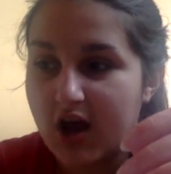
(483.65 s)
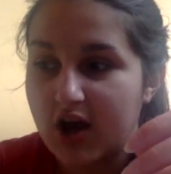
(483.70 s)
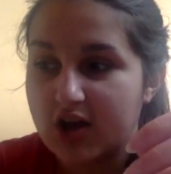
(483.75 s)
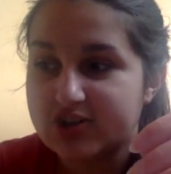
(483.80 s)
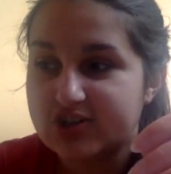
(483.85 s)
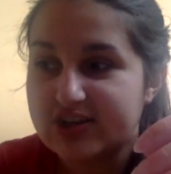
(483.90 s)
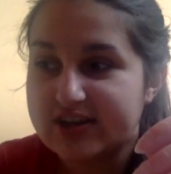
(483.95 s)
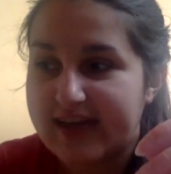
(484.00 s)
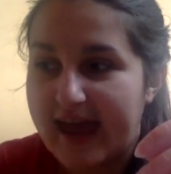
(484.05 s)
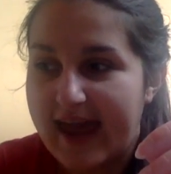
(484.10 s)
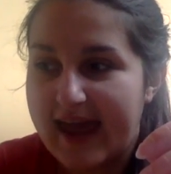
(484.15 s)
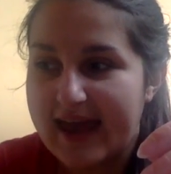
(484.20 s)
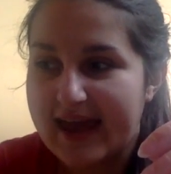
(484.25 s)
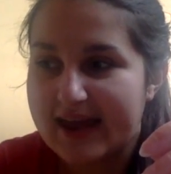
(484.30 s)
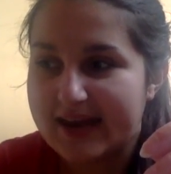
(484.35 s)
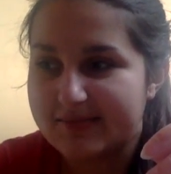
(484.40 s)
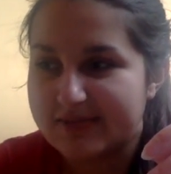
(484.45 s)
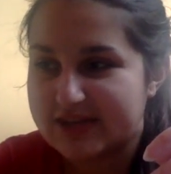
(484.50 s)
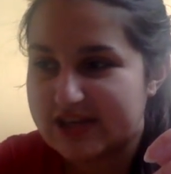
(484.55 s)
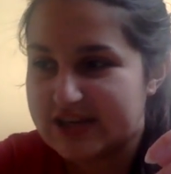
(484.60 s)
She
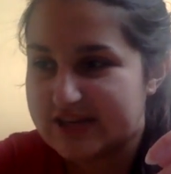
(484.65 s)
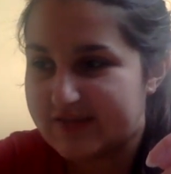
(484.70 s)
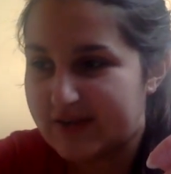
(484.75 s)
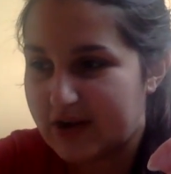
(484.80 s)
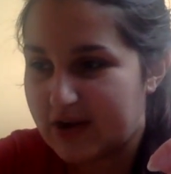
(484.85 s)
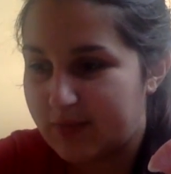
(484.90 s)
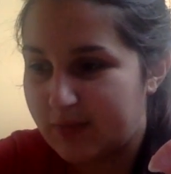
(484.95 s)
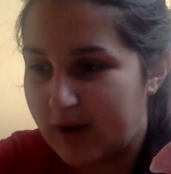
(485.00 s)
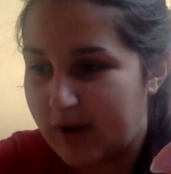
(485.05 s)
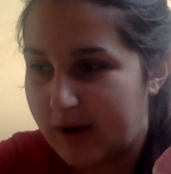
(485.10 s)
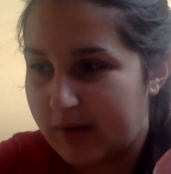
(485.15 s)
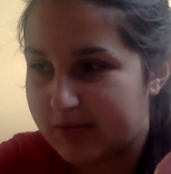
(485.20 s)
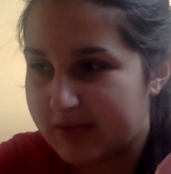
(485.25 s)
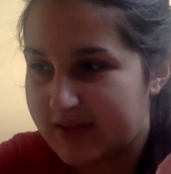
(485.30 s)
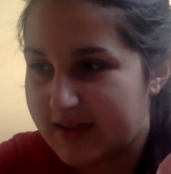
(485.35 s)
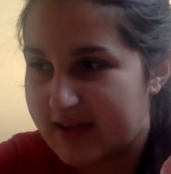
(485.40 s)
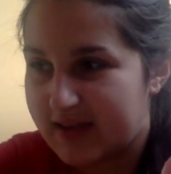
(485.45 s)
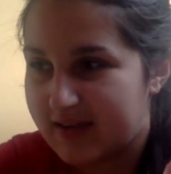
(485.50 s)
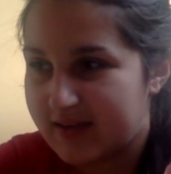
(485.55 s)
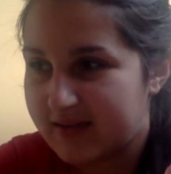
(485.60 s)
can, but she's very
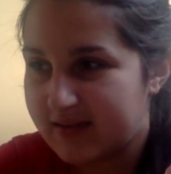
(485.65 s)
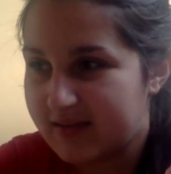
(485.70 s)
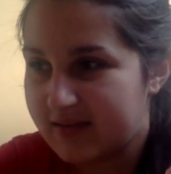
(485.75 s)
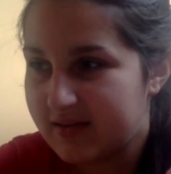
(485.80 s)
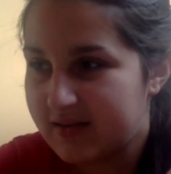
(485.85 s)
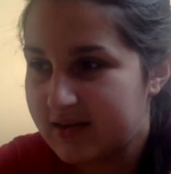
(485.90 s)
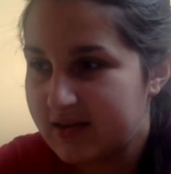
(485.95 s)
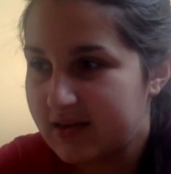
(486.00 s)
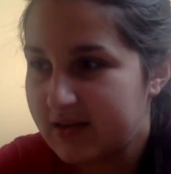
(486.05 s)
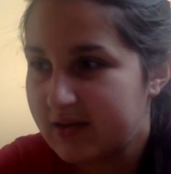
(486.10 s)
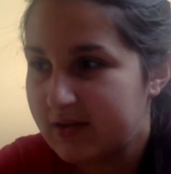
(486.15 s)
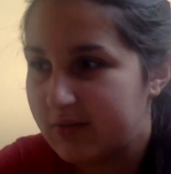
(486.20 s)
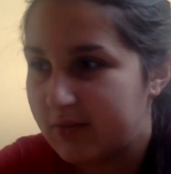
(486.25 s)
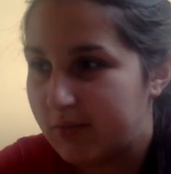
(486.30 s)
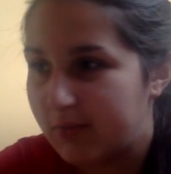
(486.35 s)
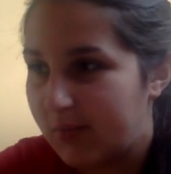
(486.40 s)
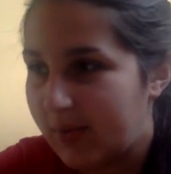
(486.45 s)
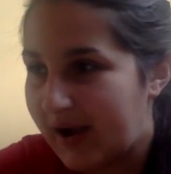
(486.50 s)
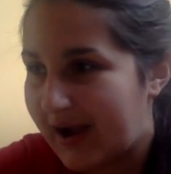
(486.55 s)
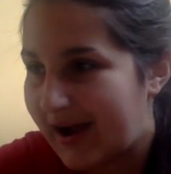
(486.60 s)
wobbly. Oh,
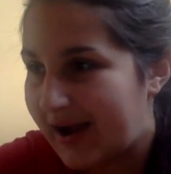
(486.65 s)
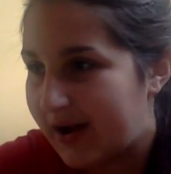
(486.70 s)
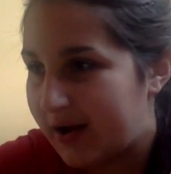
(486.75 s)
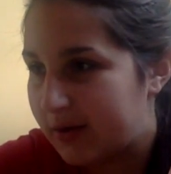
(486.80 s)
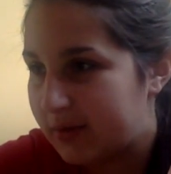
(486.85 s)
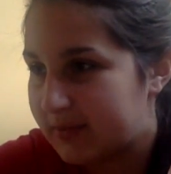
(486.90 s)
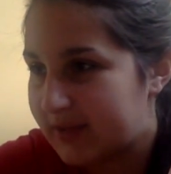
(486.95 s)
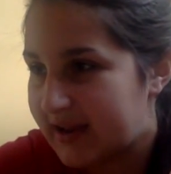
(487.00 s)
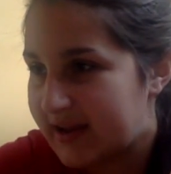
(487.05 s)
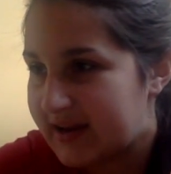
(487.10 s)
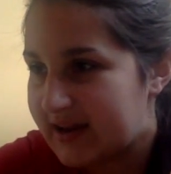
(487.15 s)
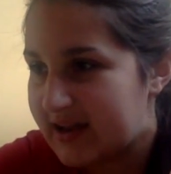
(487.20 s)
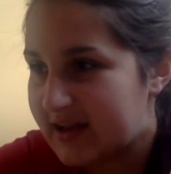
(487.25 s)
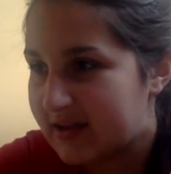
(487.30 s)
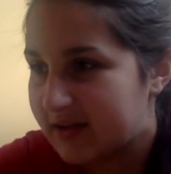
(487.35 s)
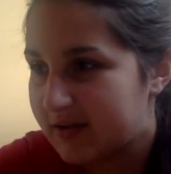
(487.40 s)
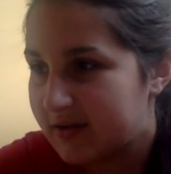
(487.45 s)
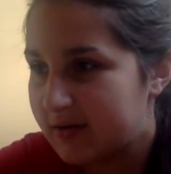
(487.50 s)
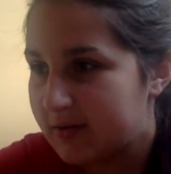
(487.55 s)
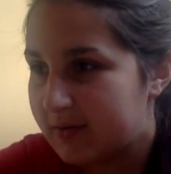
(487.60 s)
wow,
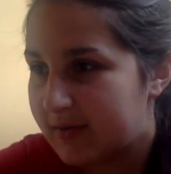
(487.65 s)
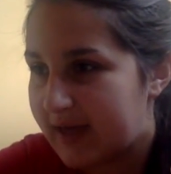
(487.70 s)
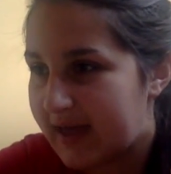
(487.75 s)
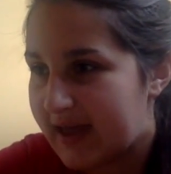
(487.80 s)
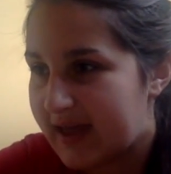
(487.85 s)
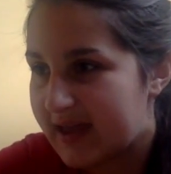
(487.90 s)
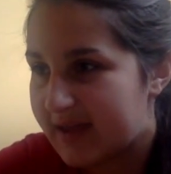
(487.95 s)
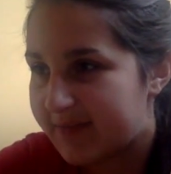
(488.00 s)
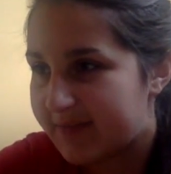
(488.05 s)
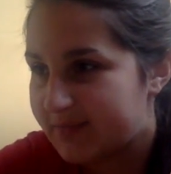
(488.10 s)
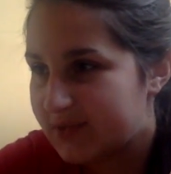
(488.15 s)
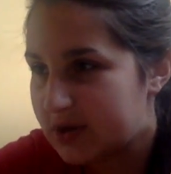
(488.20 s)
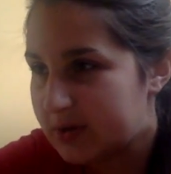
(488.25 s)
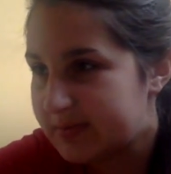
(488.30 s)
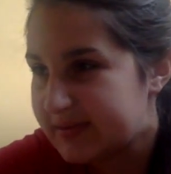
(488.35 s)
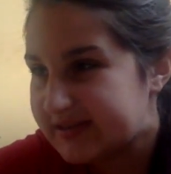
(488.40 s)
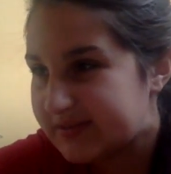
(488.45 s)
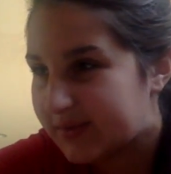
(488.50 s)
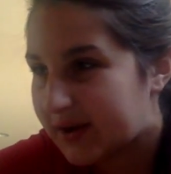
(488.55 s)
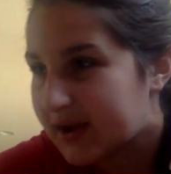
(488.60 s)
Lainey. Okay, you're a
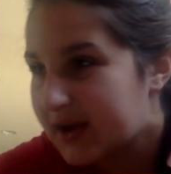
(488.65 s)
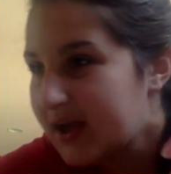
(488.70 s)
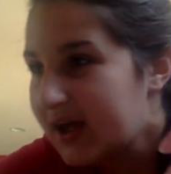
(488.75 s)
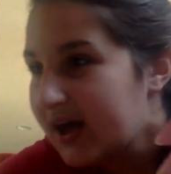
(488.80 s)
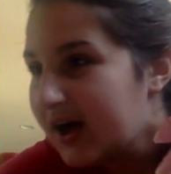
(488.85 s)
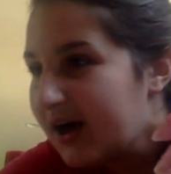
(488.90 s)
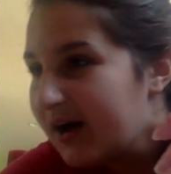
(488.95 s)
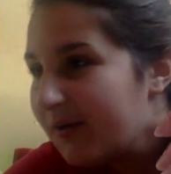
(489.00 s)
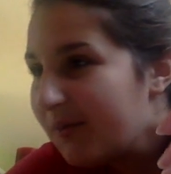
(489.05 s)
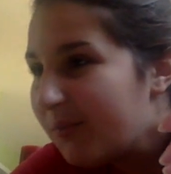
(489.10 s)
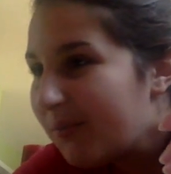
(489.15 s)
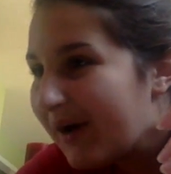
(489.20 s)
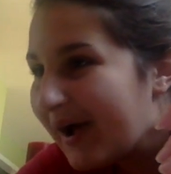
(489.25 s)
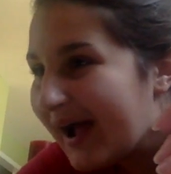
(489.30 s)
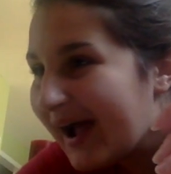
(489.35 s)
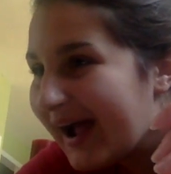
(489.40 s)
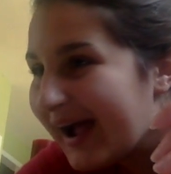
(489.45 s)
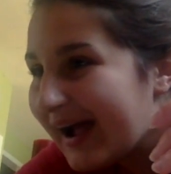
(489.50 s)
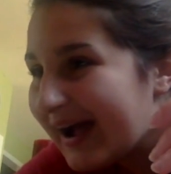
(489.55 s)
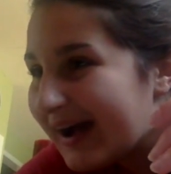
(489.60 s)
piece of work.
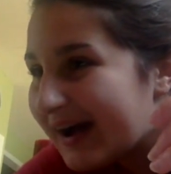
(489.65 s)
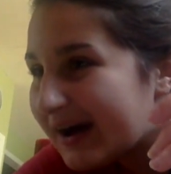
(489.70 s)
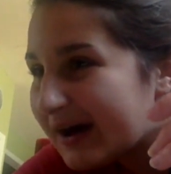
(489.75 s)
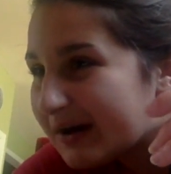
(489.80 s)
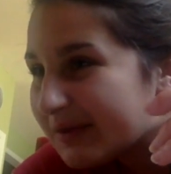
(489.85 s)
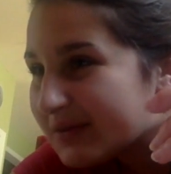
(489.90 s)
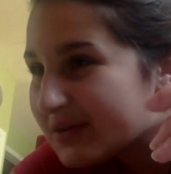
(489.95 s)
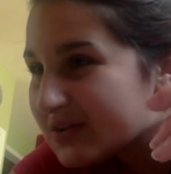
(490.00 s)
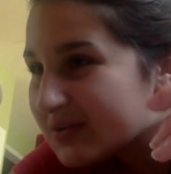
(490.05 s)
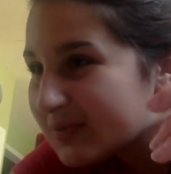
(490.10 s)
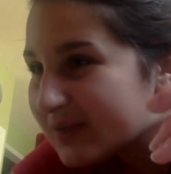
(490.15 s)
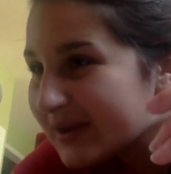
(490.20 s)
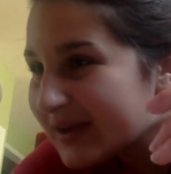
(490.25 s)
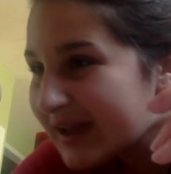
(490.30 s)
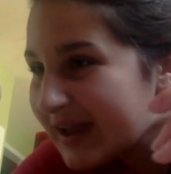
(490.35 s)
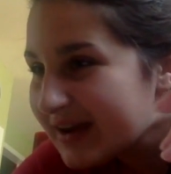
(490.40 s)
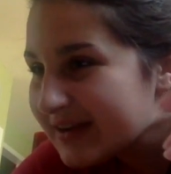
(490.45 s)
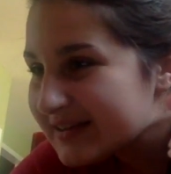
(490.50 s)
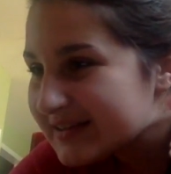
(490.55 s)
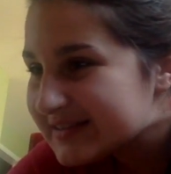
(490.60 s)
Wow, there's one
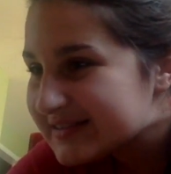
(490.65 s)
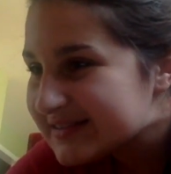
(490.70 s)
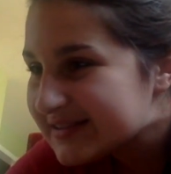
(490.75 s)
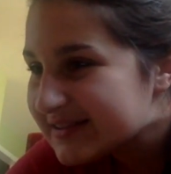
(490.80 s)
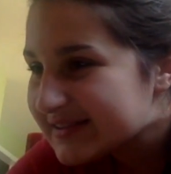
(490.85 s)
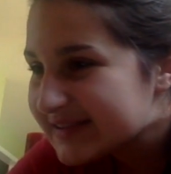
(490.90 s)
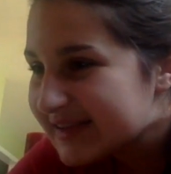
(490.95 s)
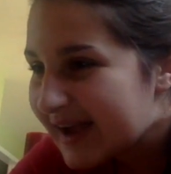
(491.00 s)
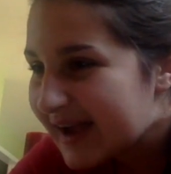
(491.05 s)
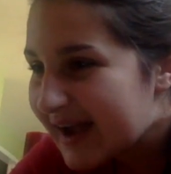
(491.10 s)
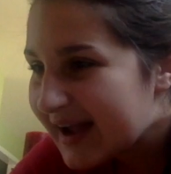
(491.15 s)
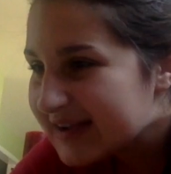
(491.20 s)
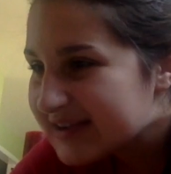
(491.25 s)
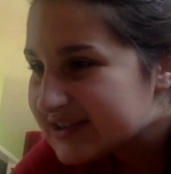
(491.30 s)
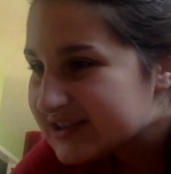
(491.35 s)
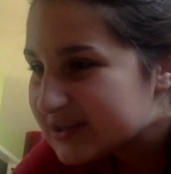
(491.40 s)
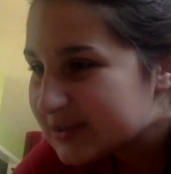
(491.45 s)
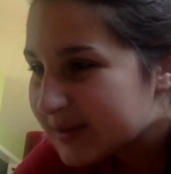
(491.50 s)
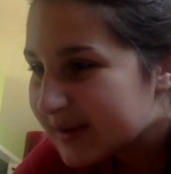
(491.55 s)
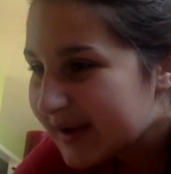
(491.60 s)
hair that's still
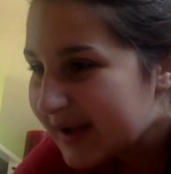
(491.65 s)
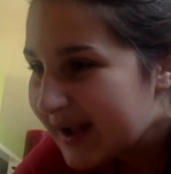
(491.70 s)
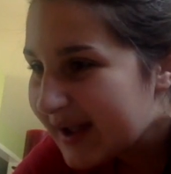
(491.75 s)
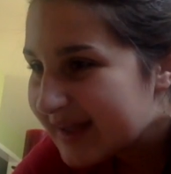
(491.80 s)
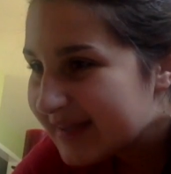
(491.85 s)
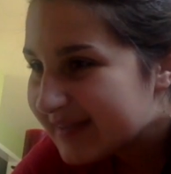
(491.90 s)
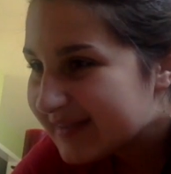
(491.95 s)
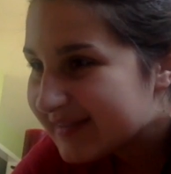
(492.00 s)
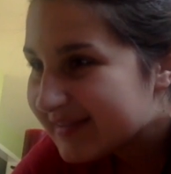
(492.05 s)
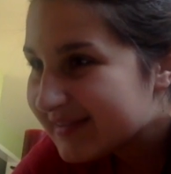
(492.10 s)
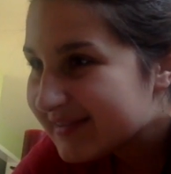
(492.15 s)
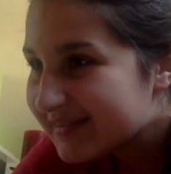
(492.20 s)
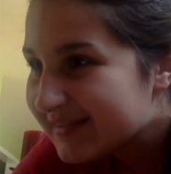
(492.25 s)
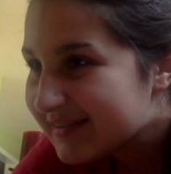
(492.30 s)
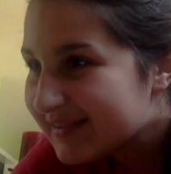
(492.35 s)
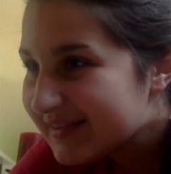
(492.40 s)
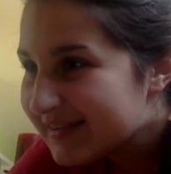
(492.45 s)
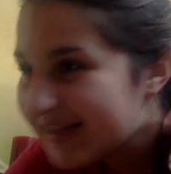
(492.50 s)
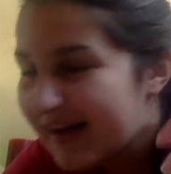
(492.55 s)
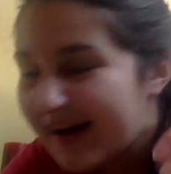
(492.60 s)
attached to her head that's
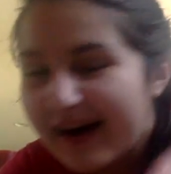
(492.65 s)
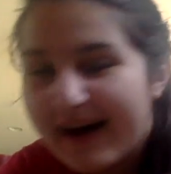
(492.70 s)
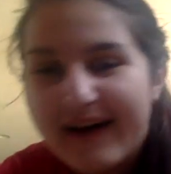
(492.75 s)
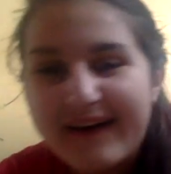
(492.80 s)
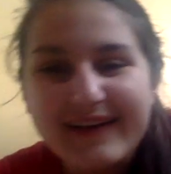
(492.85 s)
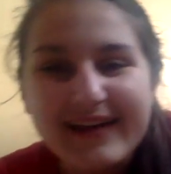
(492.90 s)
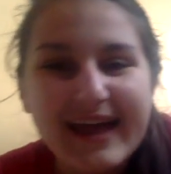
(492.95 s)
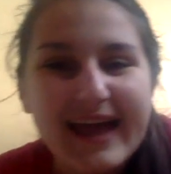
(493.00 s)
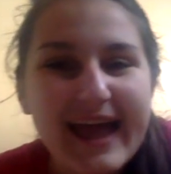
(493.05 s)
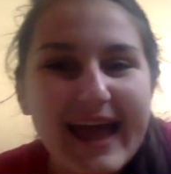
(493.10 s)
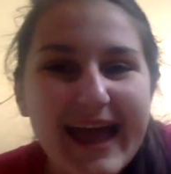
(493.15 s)
still long.